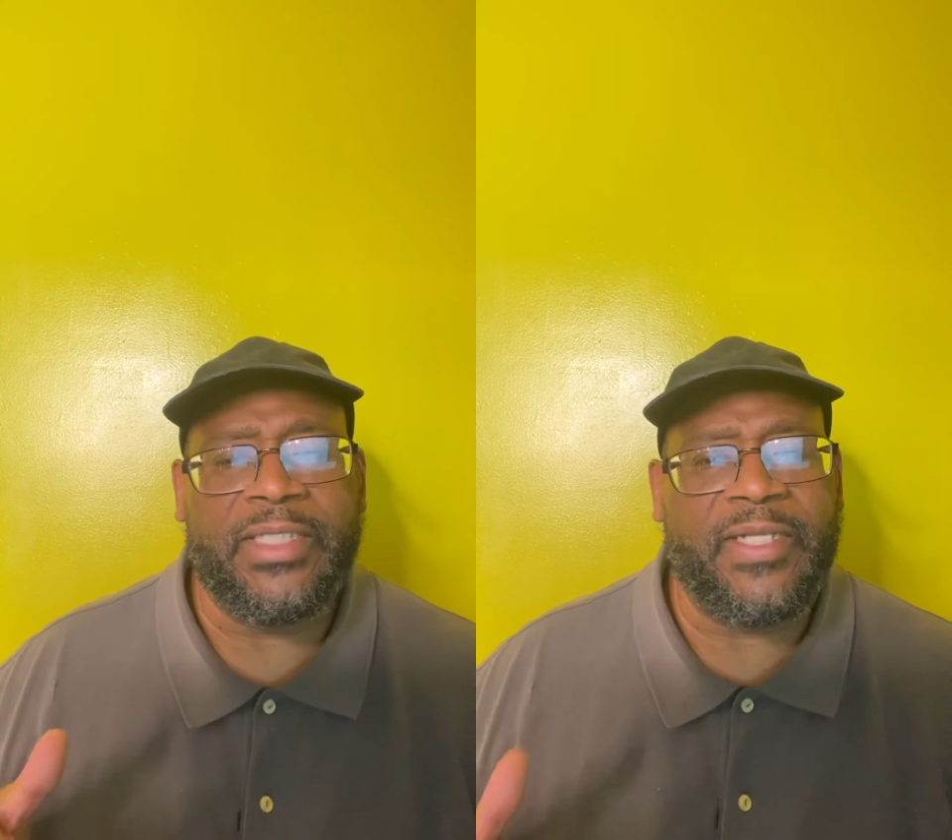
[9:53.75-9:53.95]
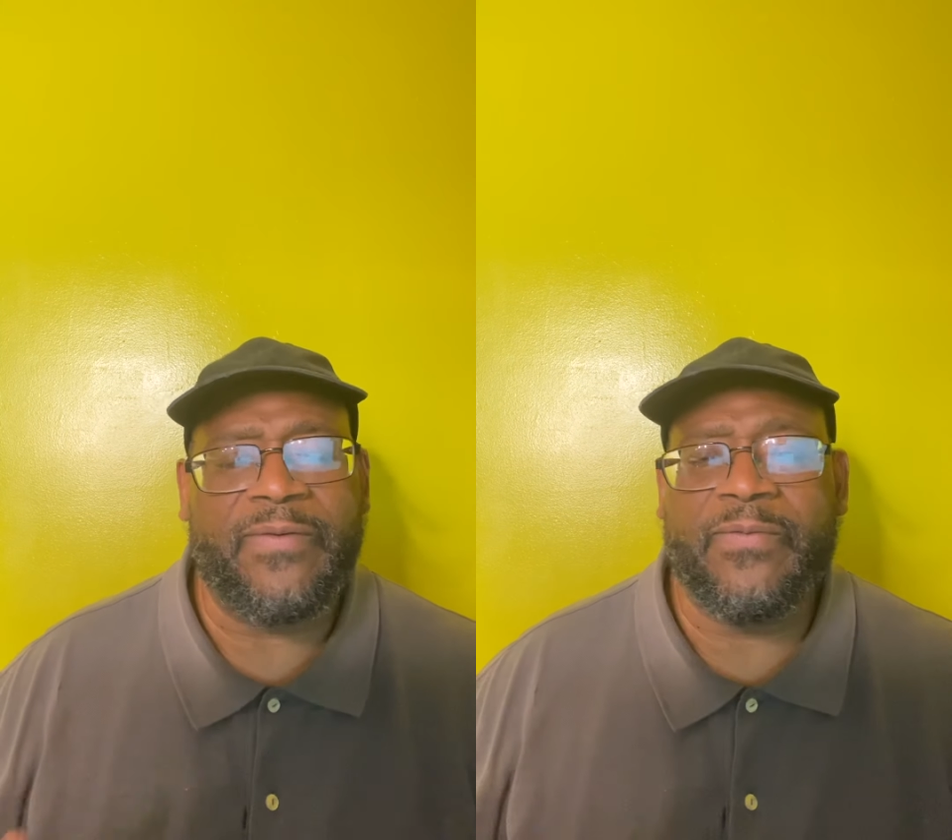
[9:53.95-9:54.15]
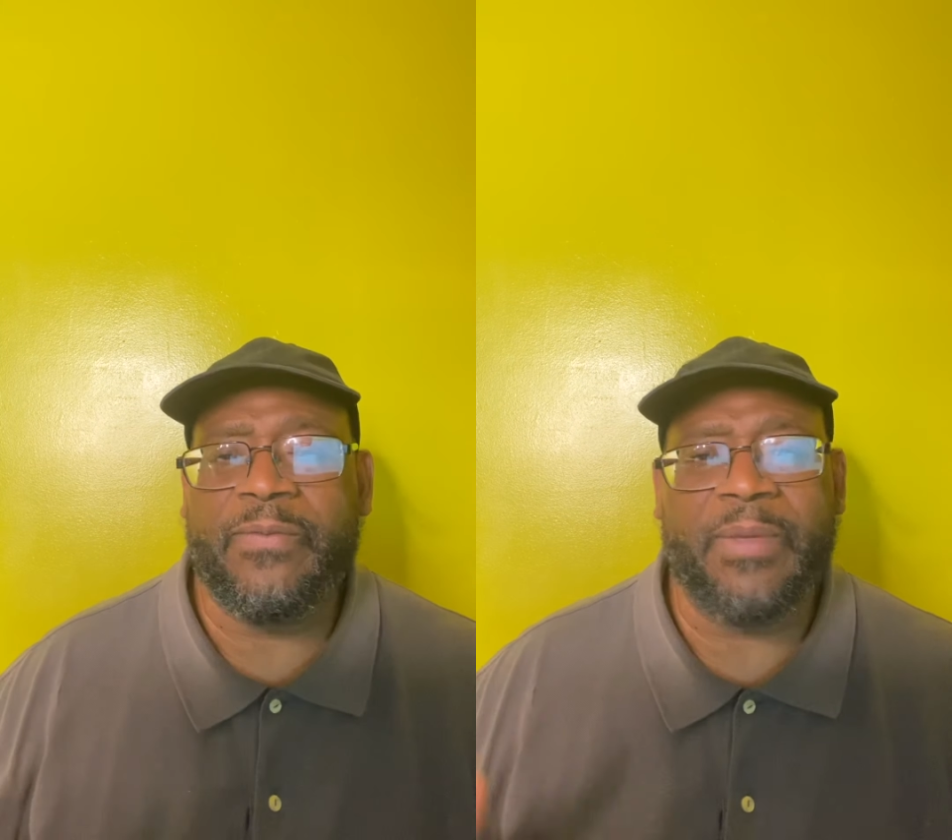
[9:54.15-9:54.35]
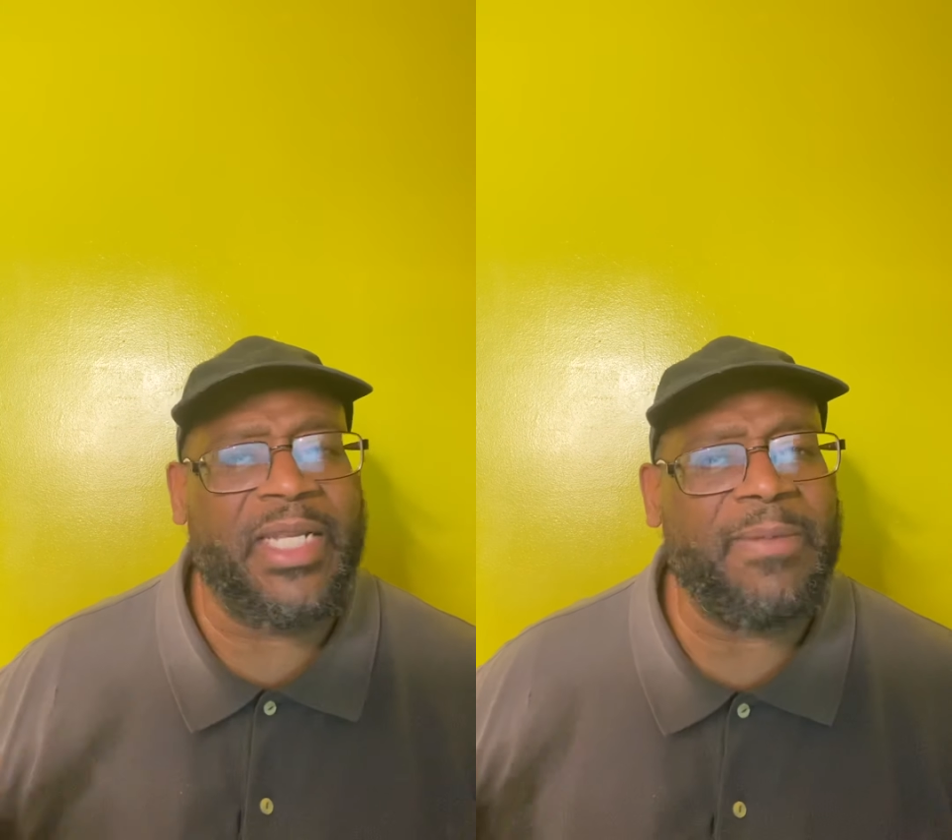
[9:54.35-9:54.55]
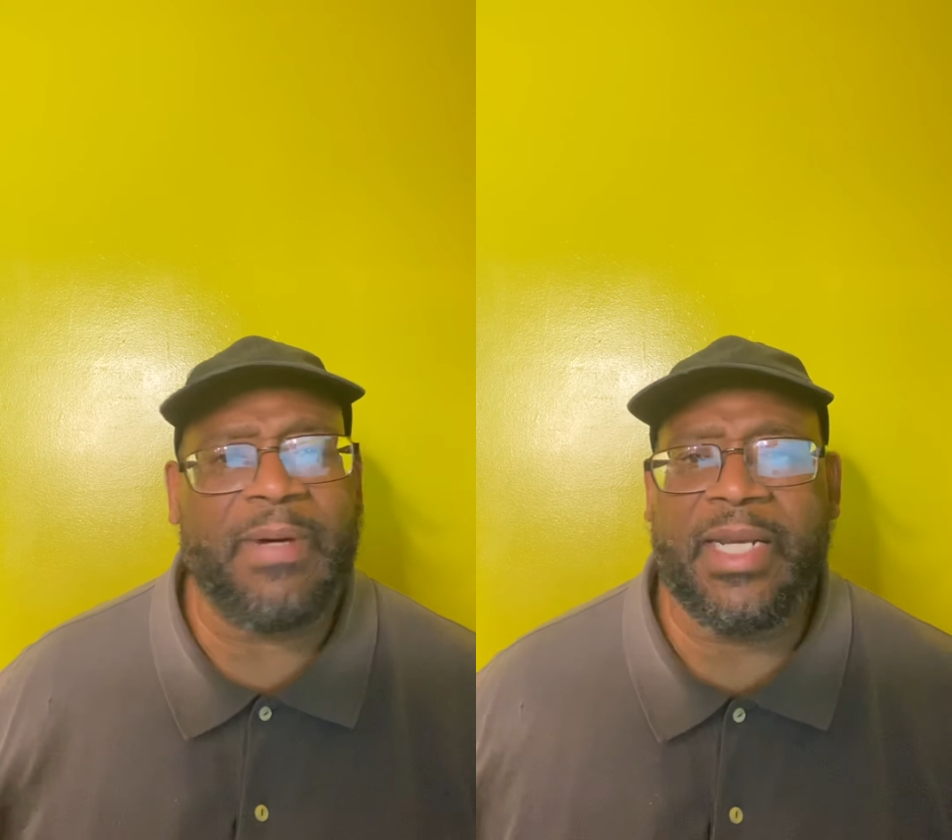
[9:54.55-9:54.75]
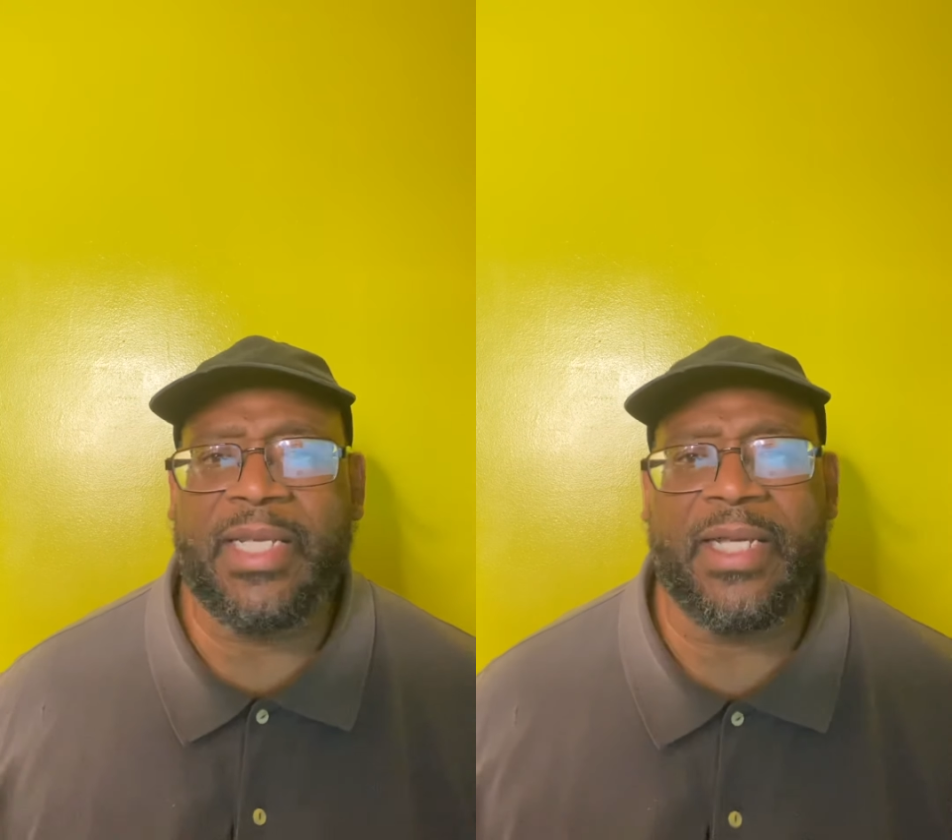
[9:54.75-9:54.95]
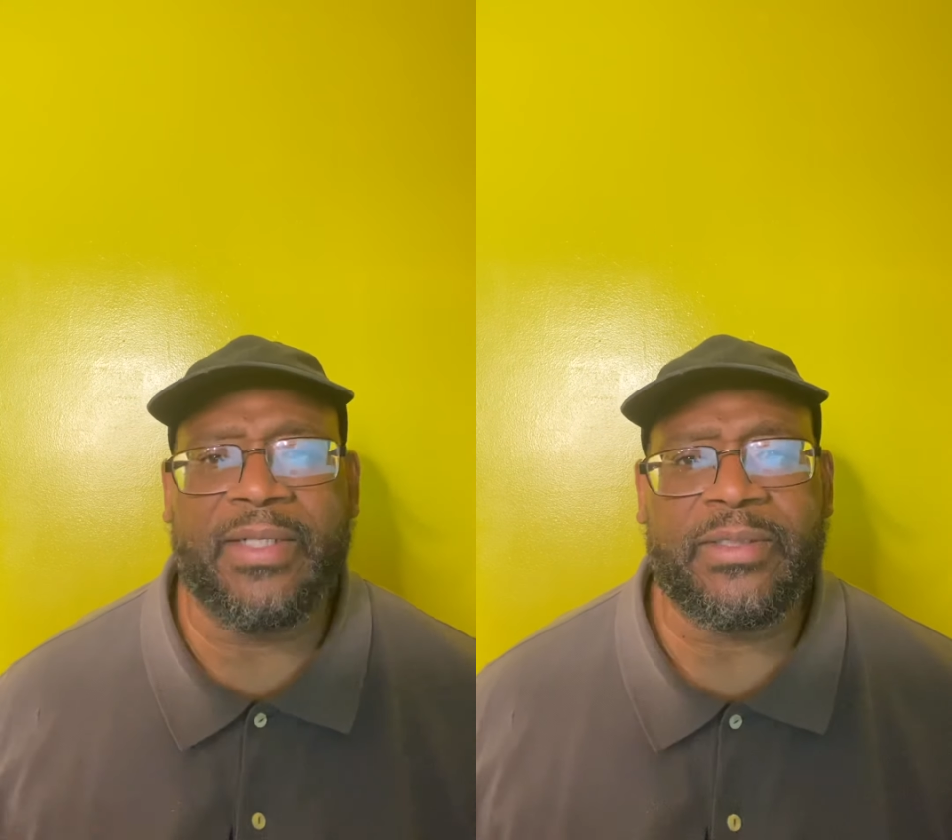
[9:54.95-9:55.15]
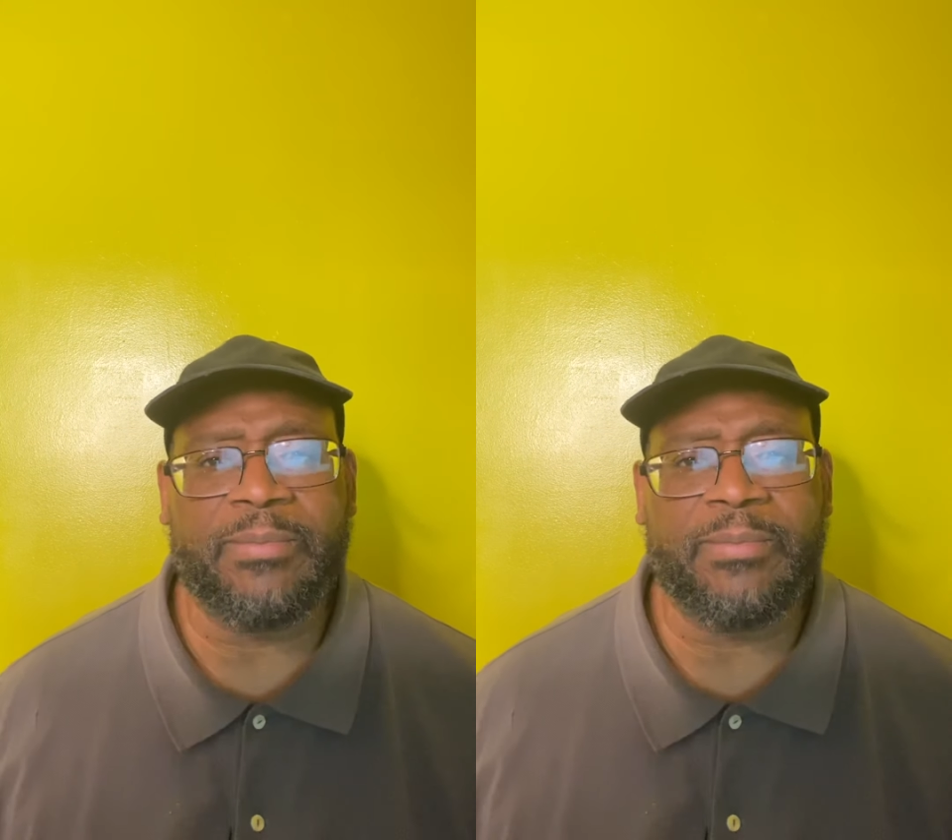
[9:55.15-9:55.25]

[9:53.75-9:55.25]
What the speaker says: different from anybody else,